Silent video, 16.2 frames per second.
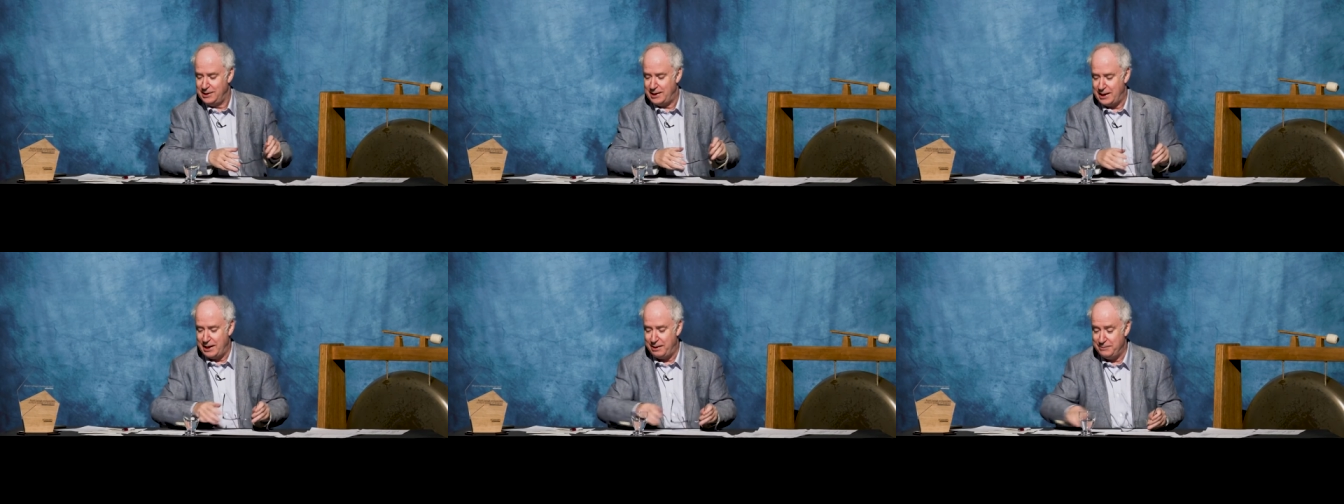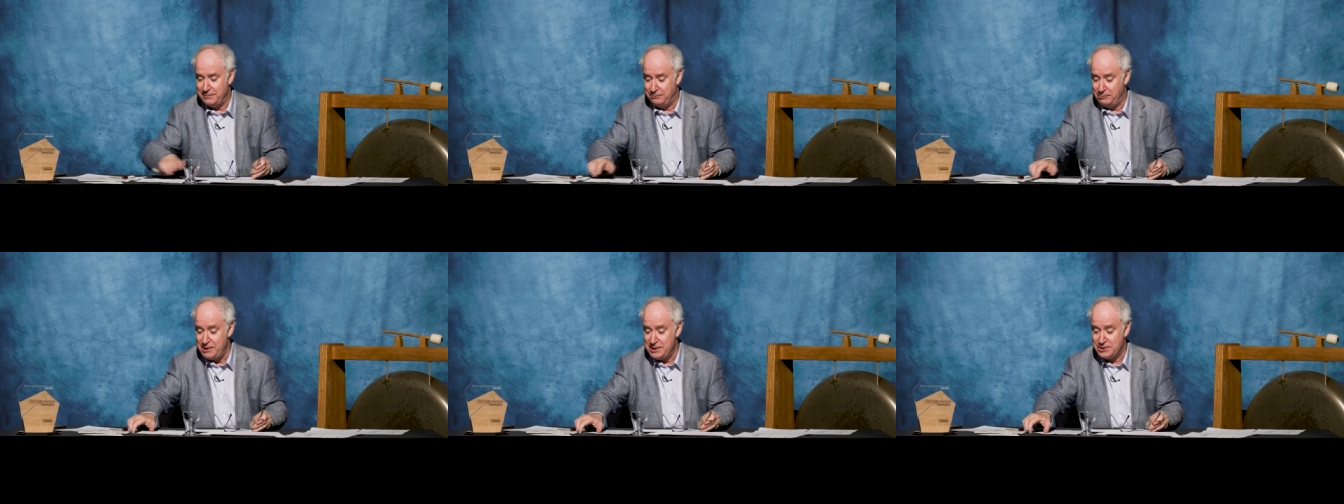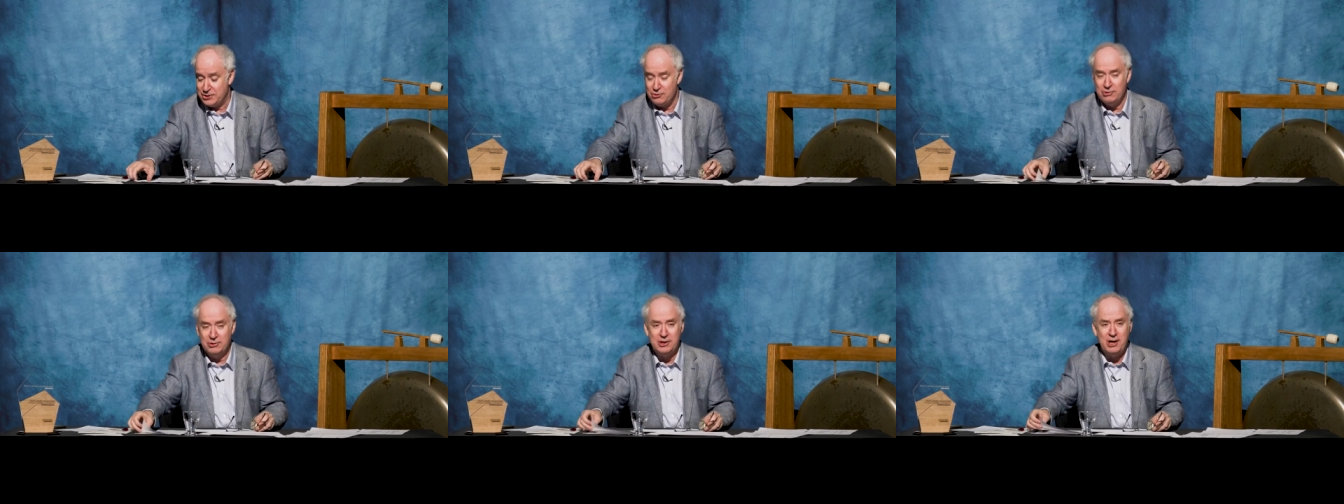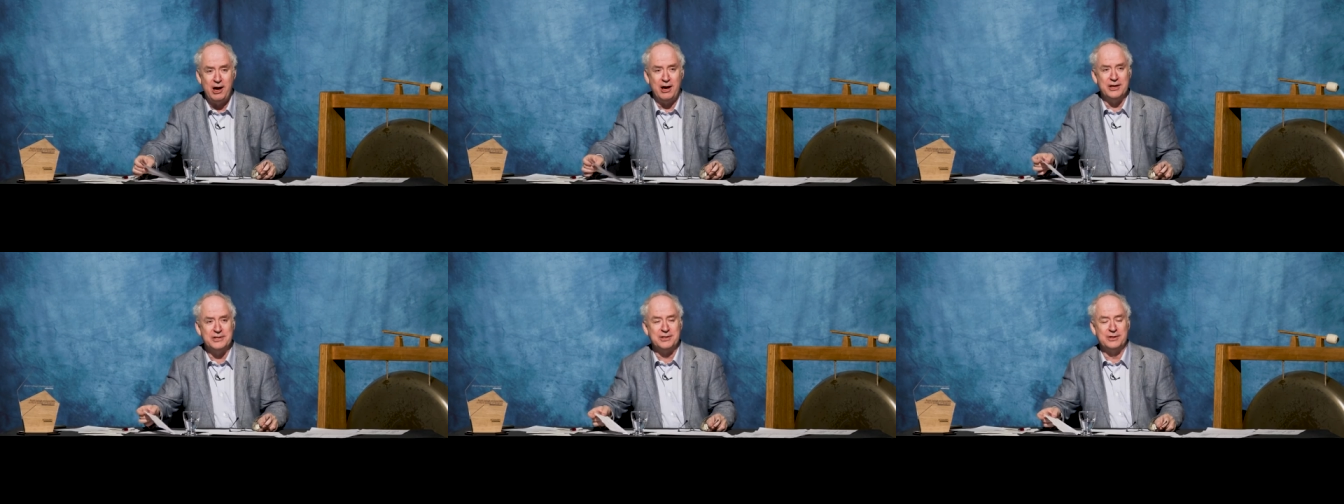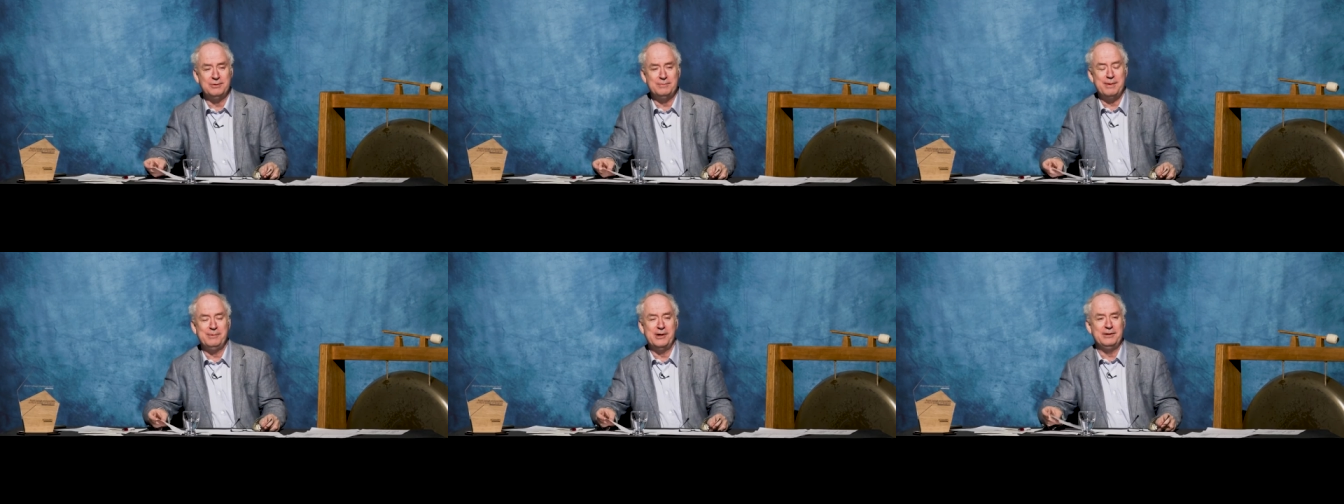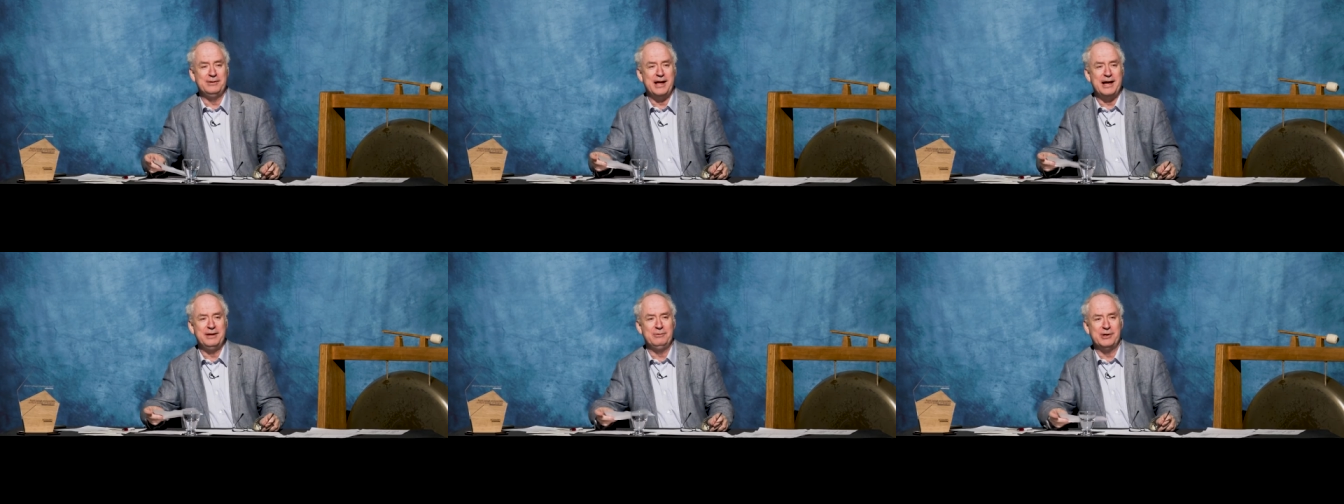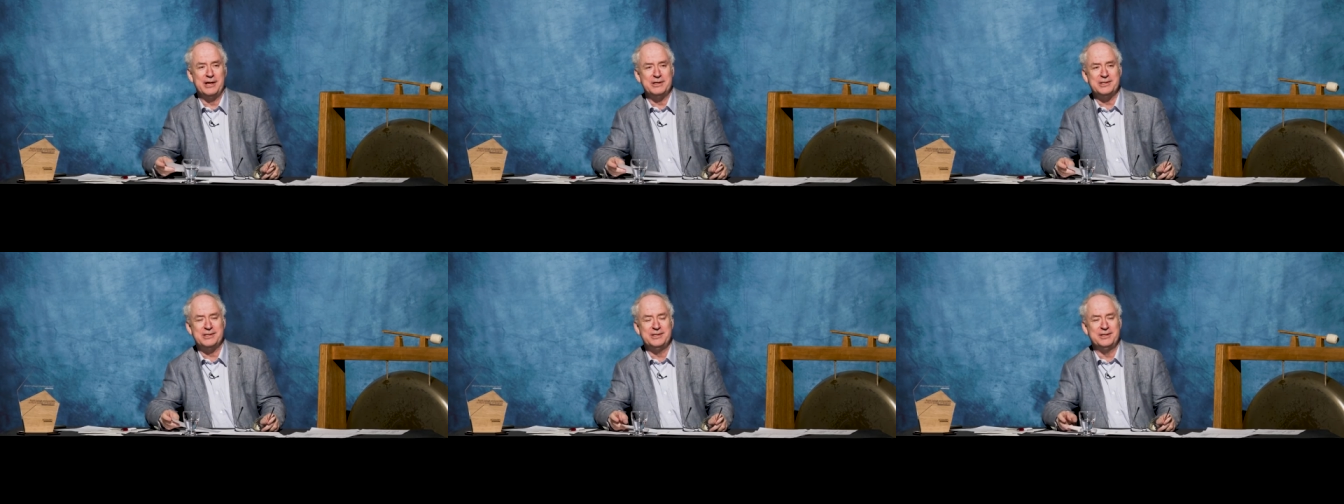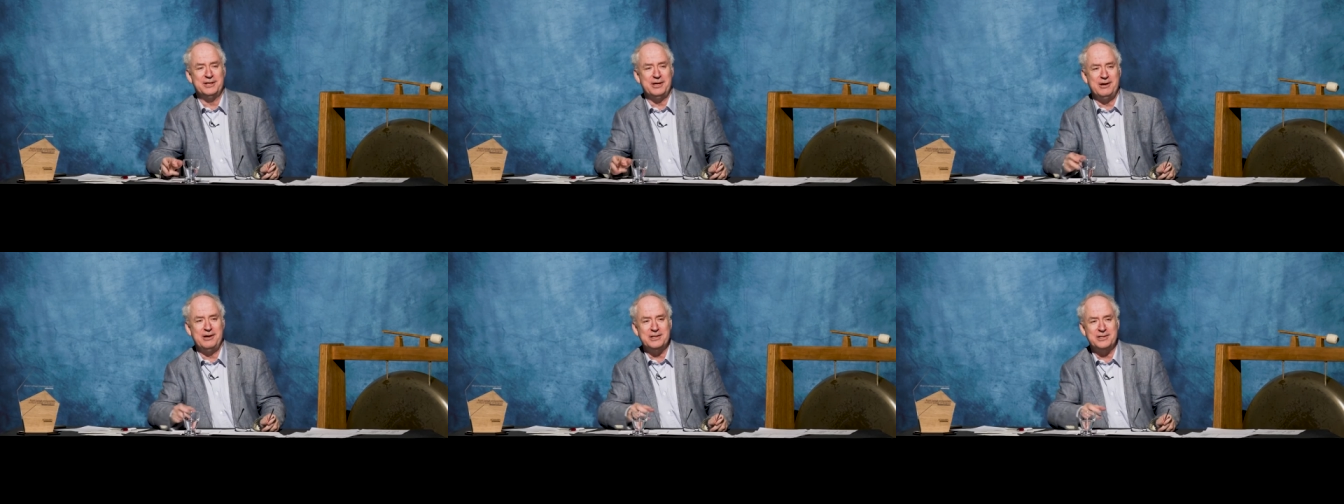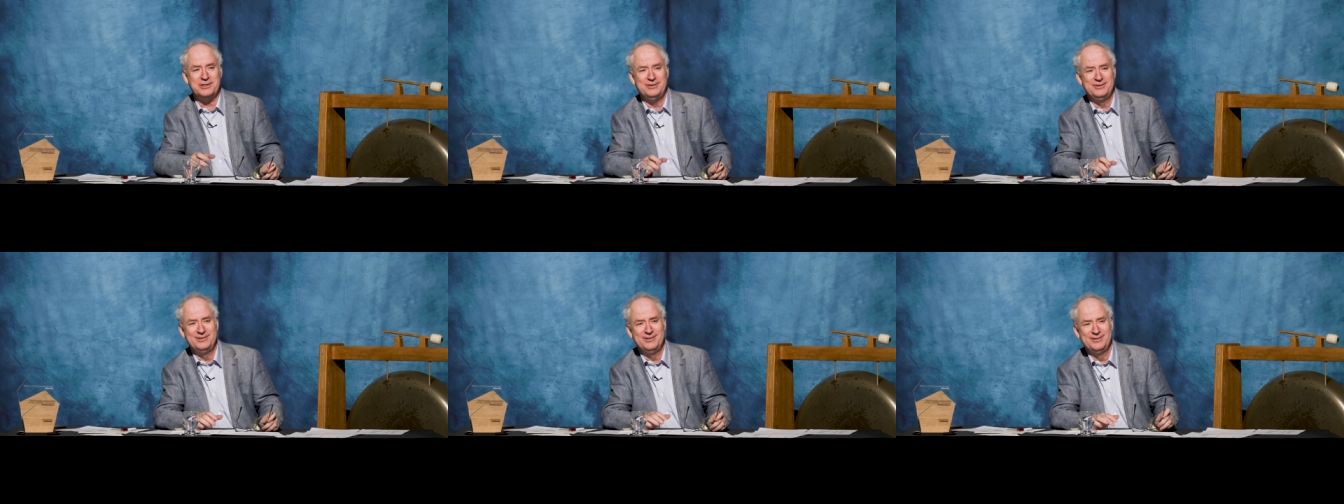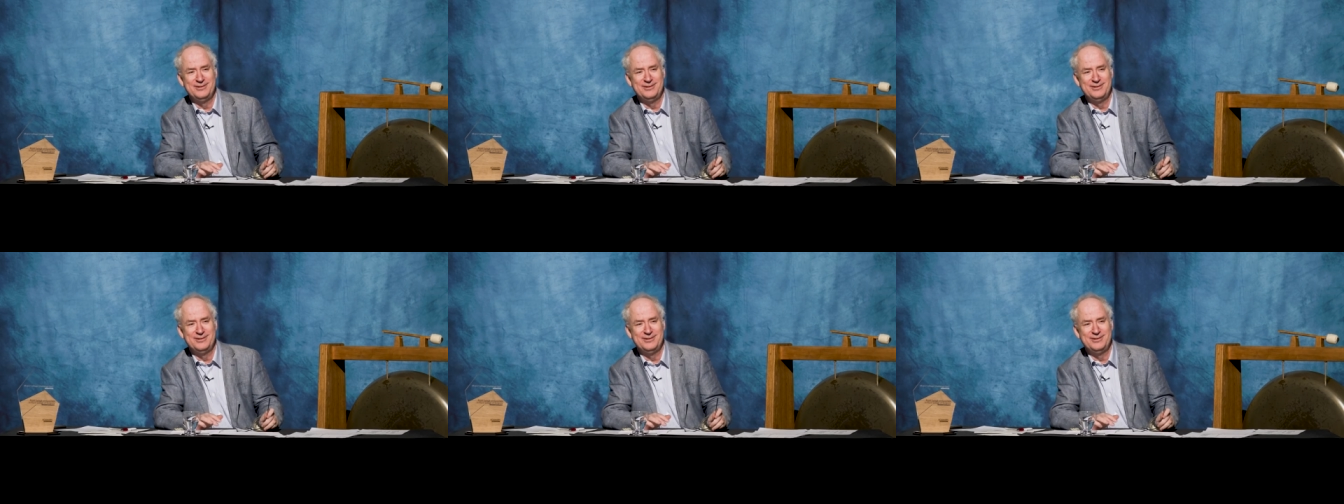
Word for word: Um, really strong cast. Can you remember any, anyone else in the cast?